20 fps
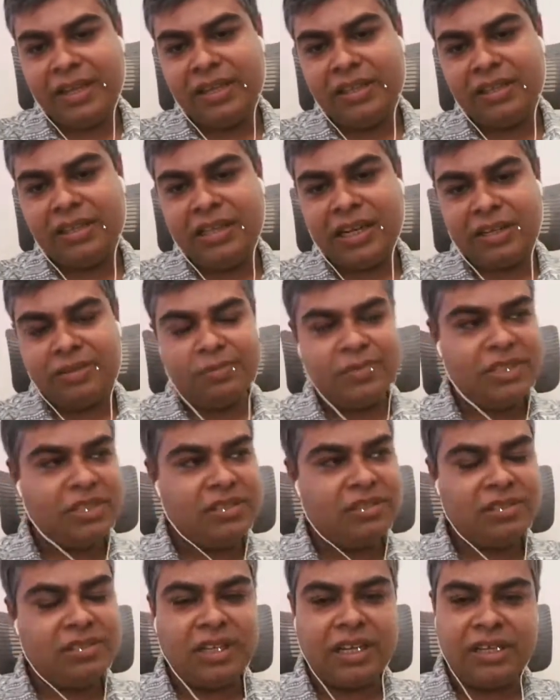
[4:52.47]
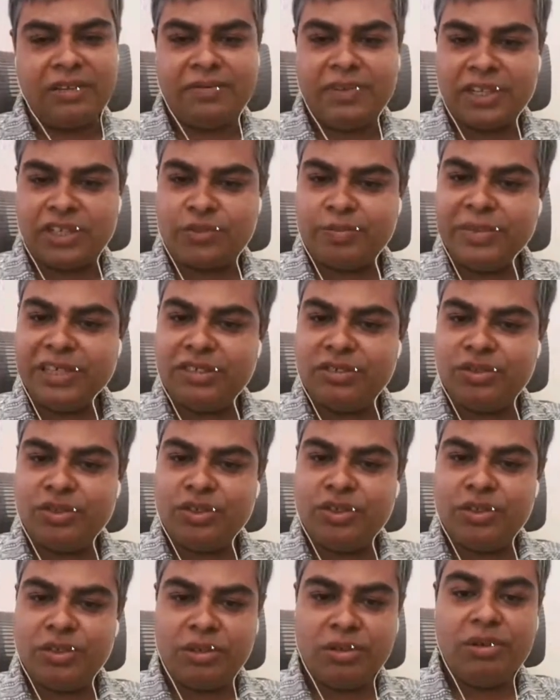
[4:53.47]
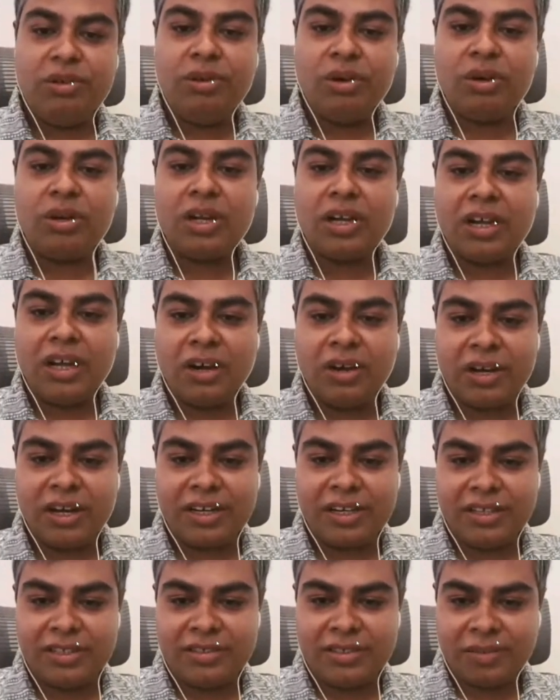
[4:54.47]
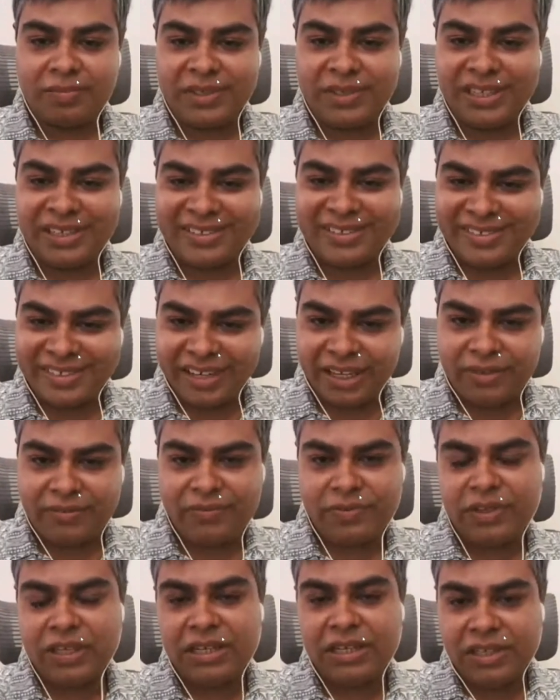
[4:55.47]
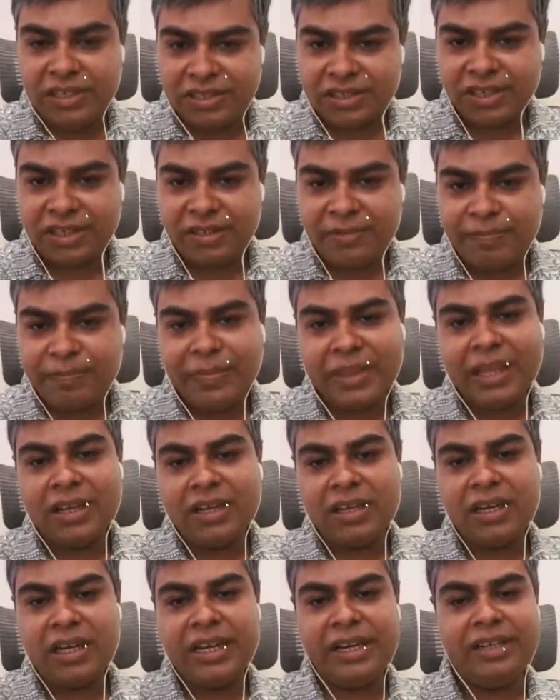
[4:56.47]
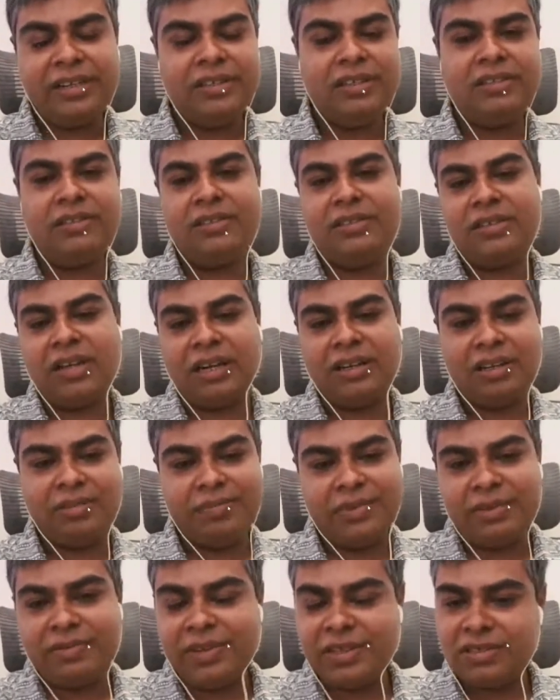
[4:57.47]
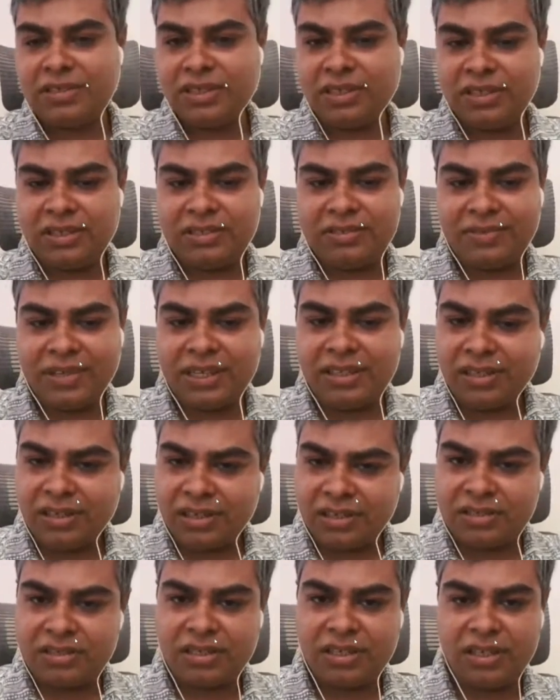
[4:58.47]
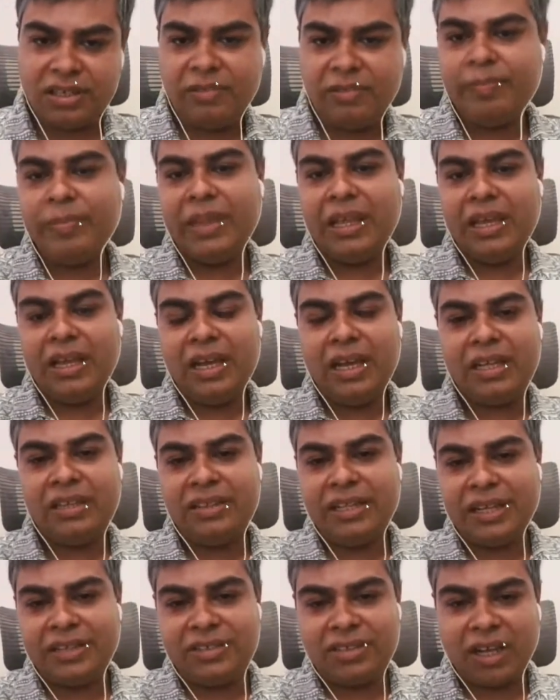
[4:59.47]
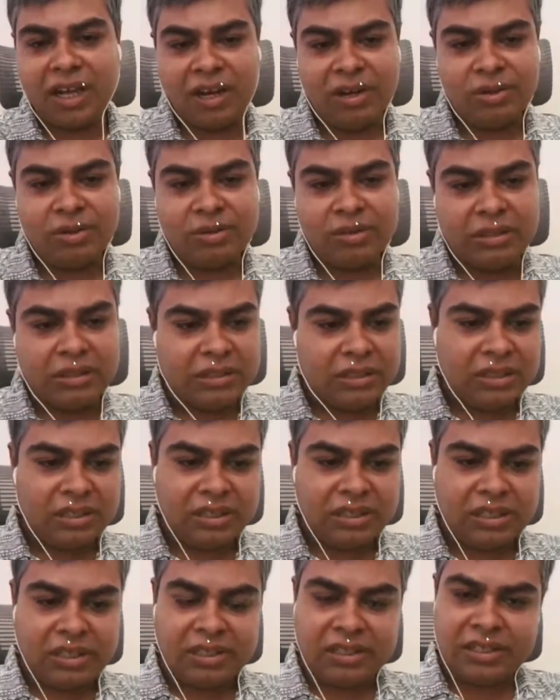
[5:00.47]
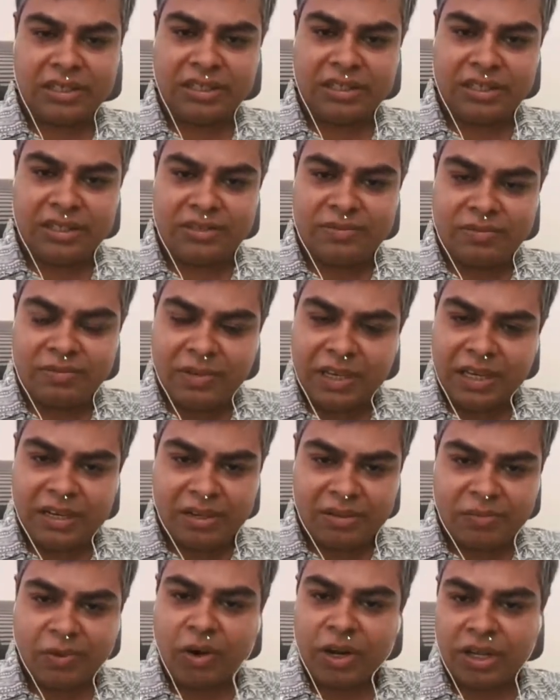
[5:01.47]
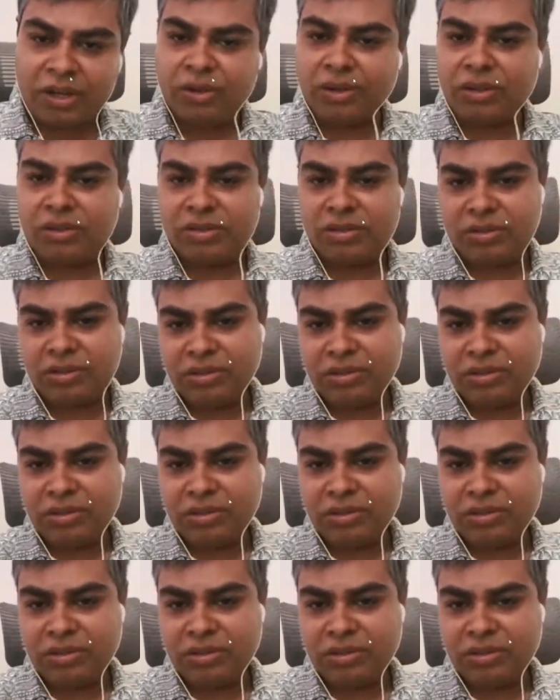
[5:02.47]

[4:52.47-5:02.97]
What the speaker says: That means the investment should look or at least appear safe initially. Startup investing is very risky. and that's how it is well rewarding also.